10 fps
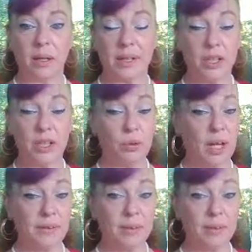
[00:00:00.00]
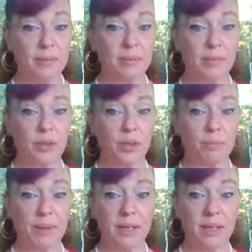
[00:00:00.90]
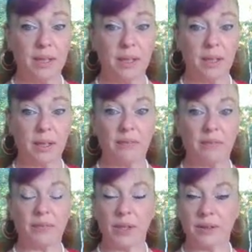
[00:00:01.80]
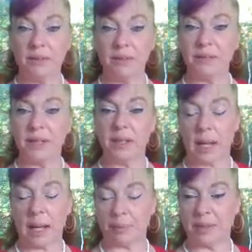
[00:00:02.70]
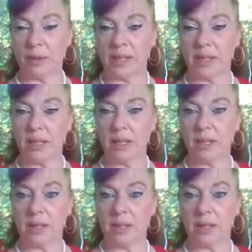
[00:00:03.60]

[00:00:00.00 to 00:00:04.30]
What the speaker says: A brand new love? Could be. Love for yourself? Absolutely.